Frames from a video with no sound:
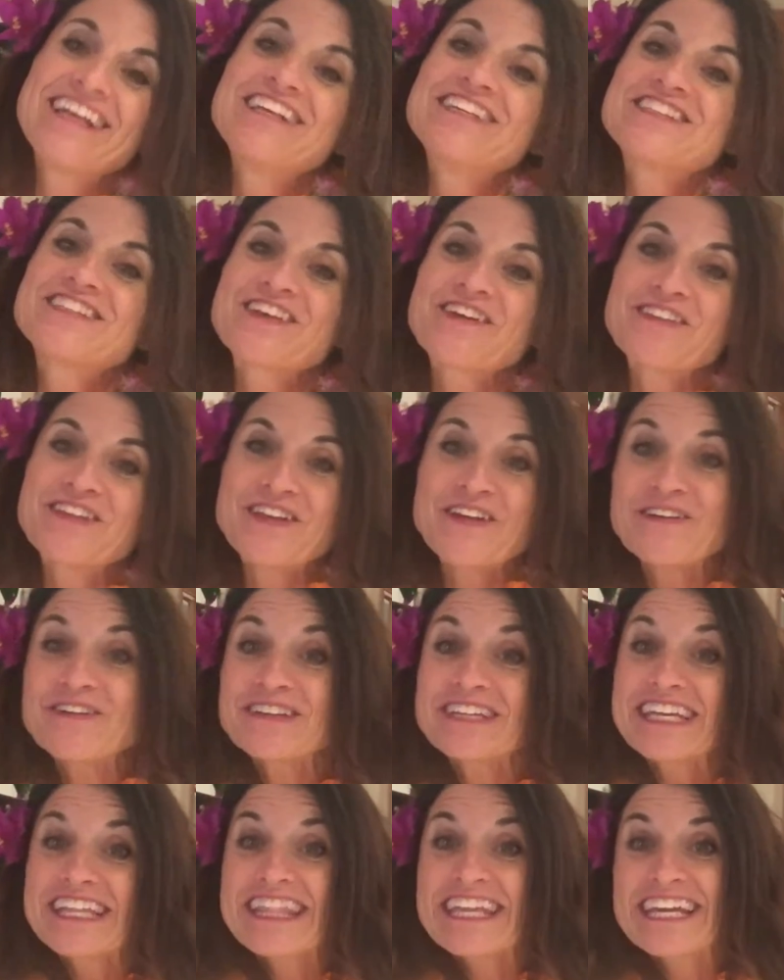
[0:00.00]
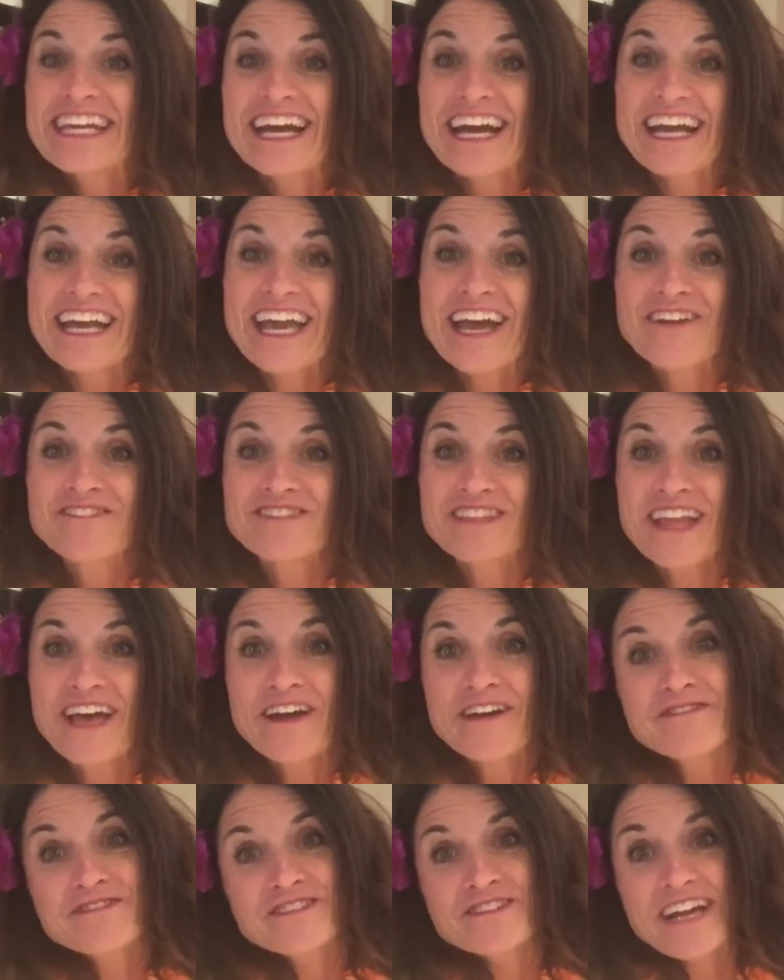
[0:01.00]
So the only thing I have
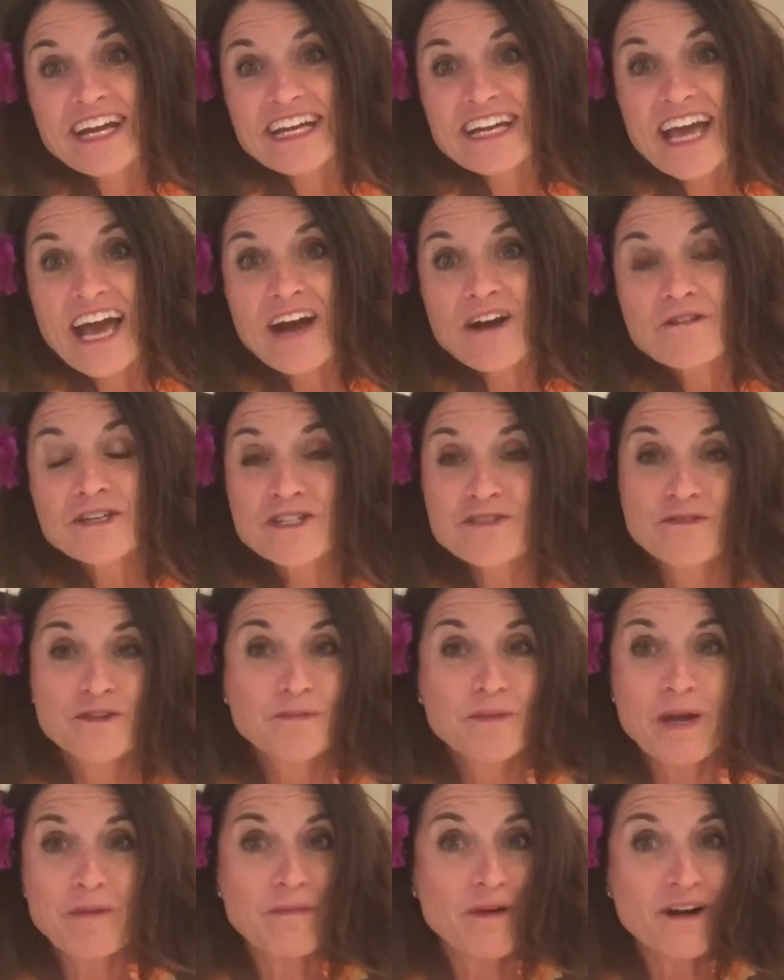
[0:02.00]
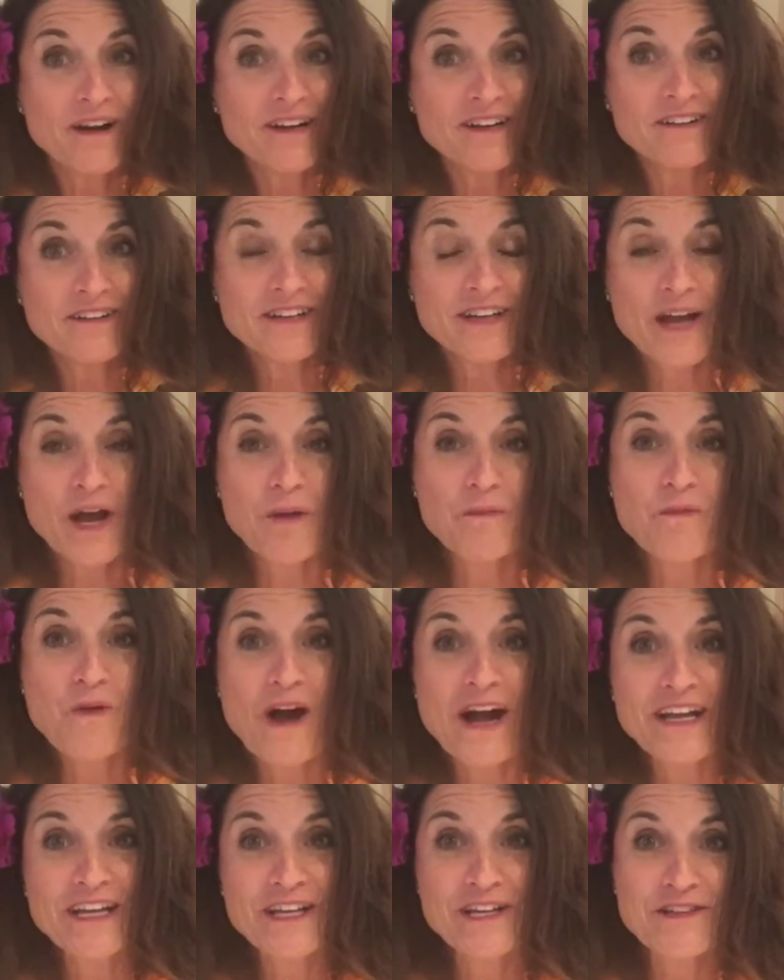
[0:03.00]
left right now is for my partner to come
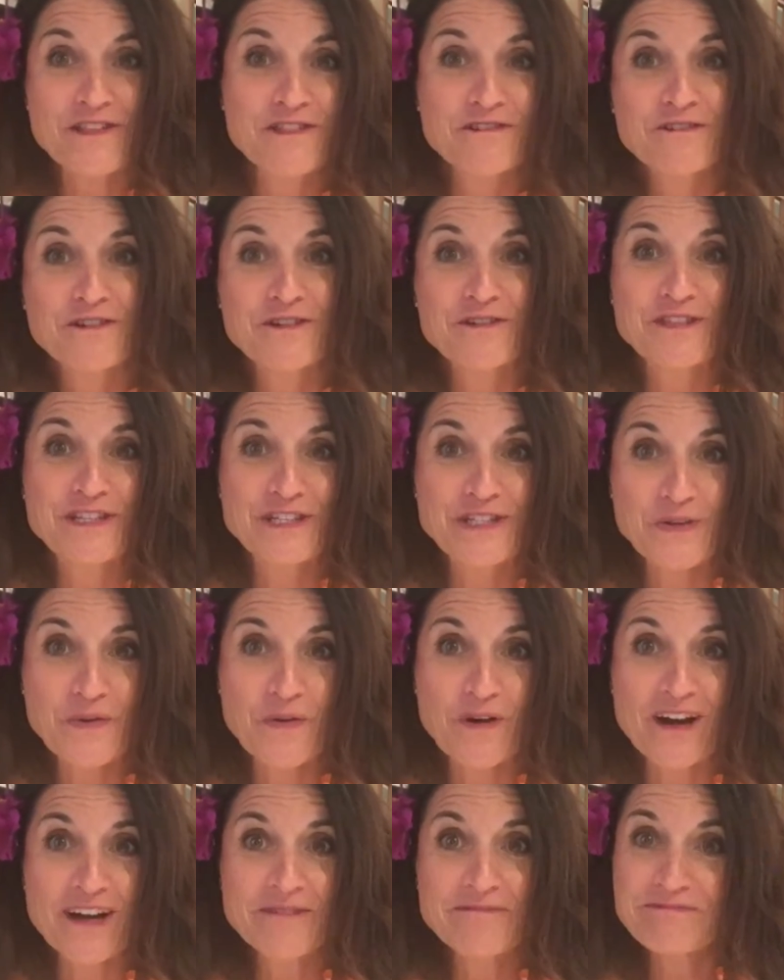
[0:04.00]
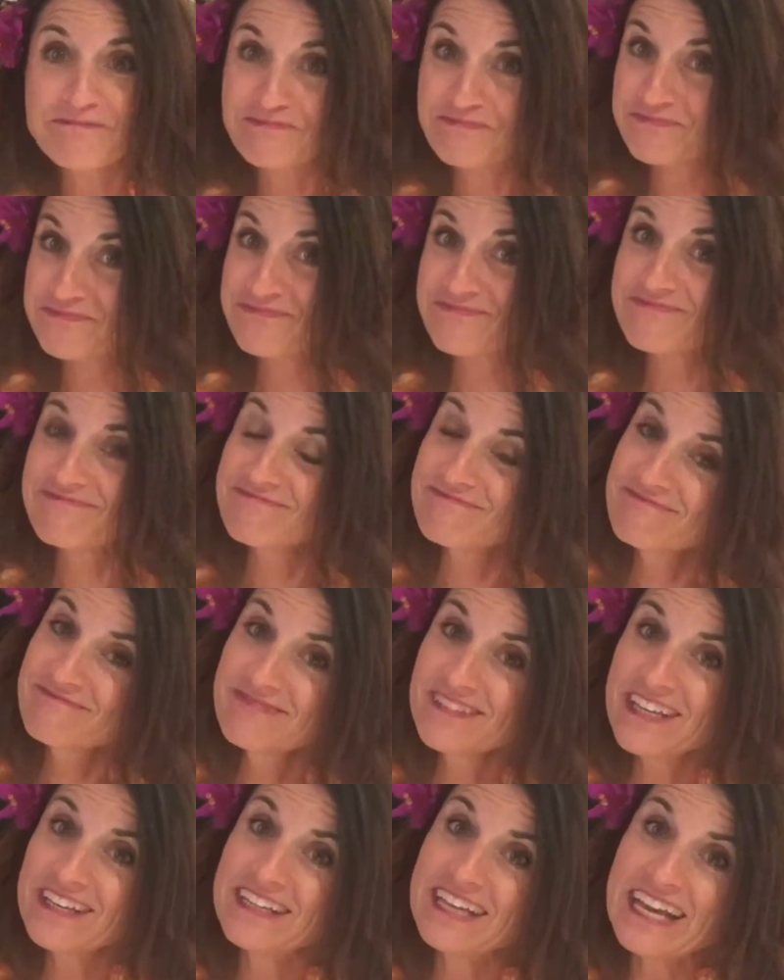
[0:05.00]
walking through the door.
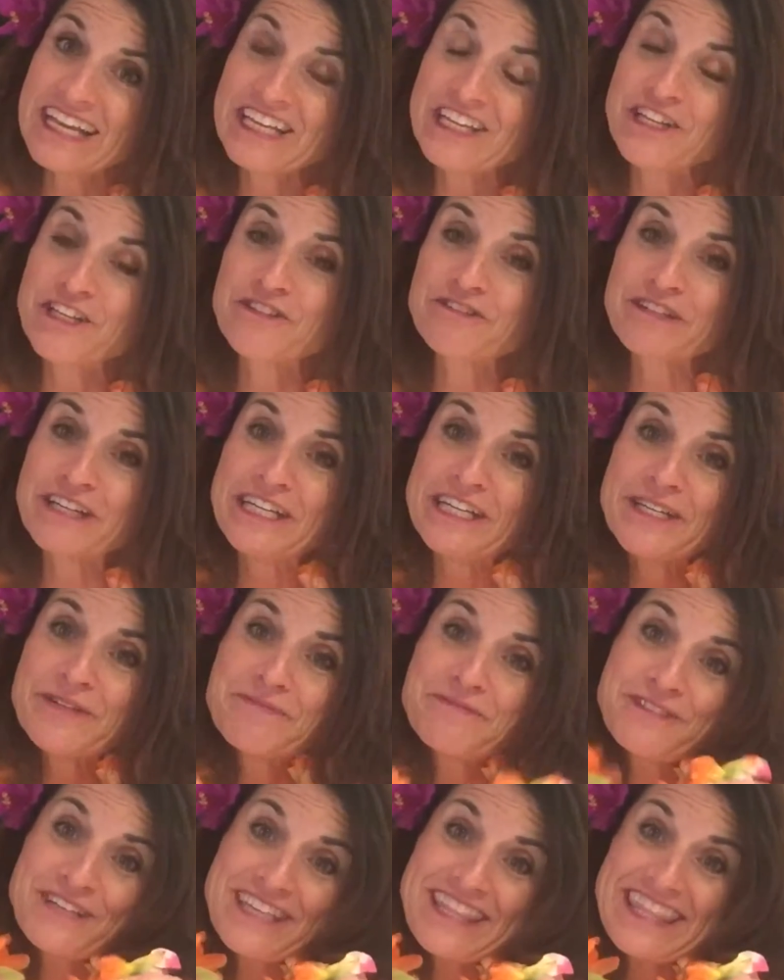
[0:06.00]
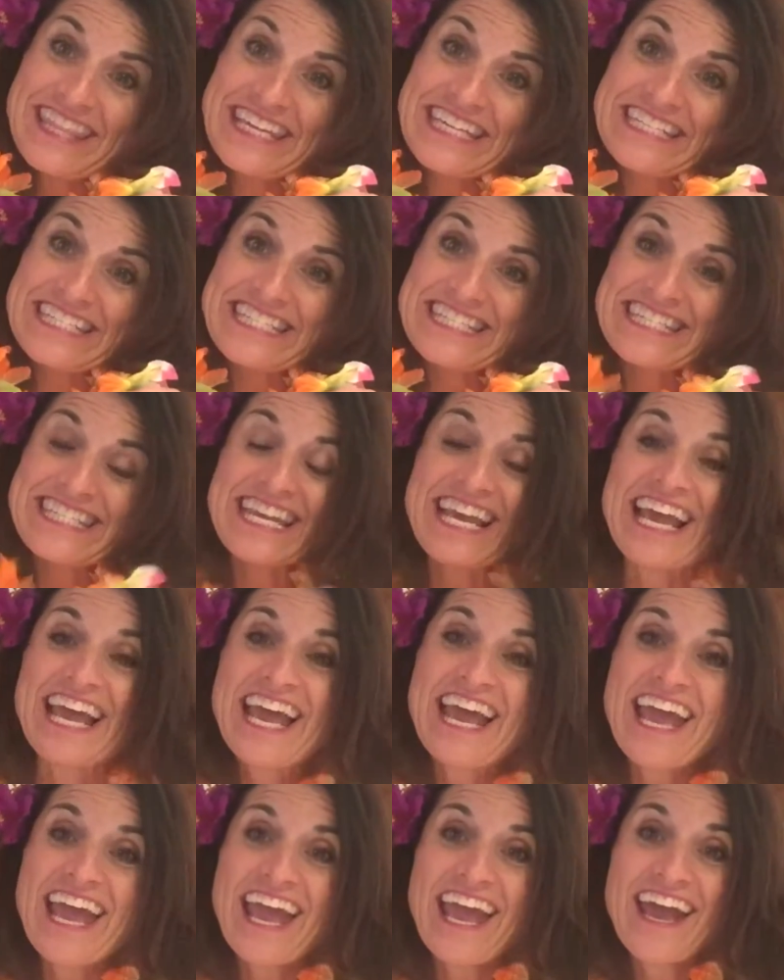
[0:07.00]
And I can greet him with this
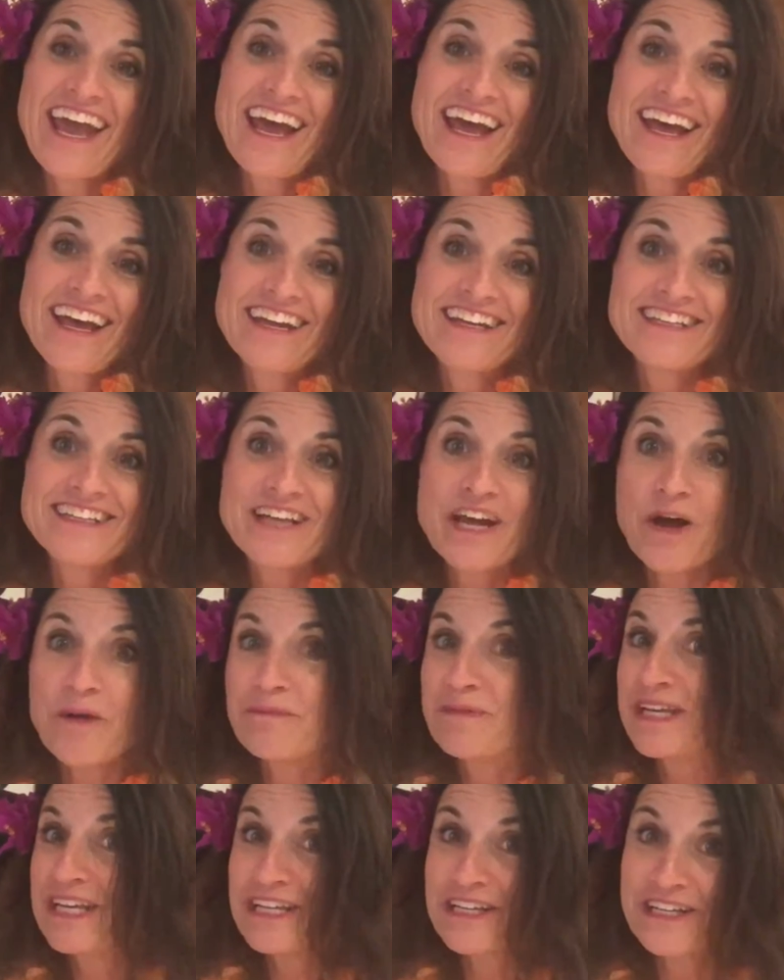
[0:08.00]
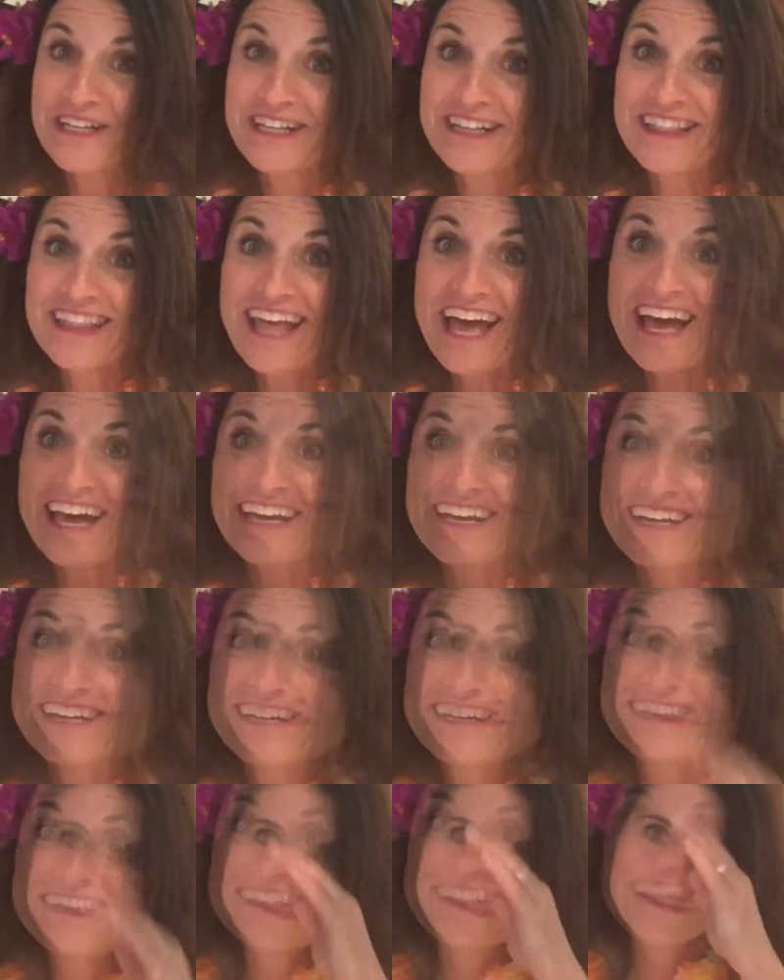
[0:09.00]
and a pina
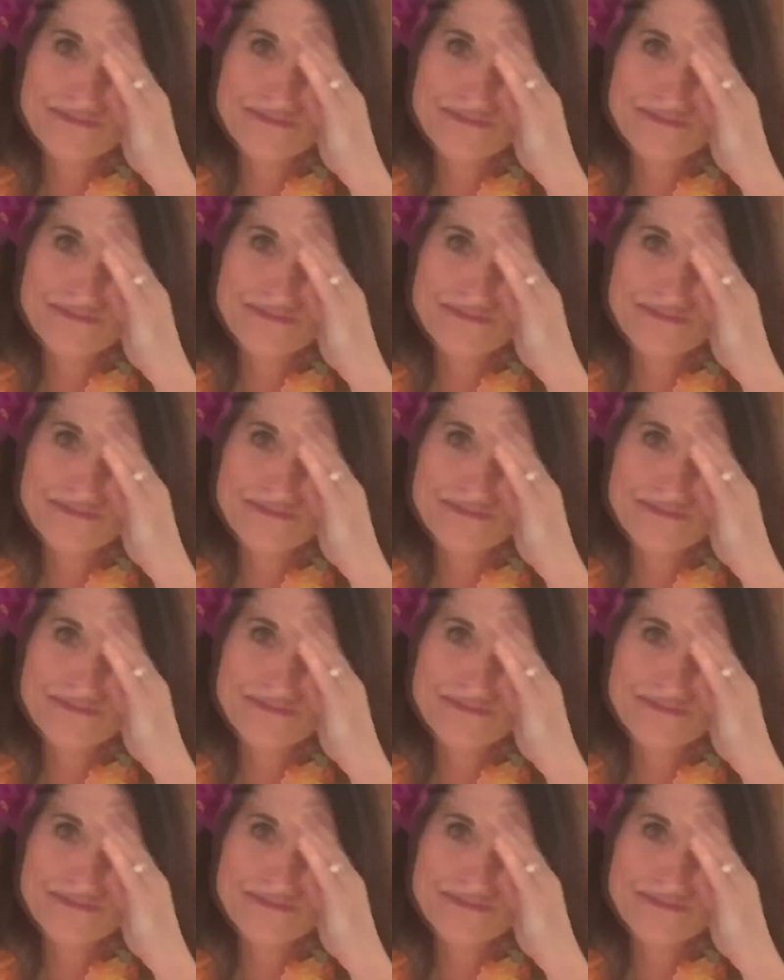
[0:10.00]
colada.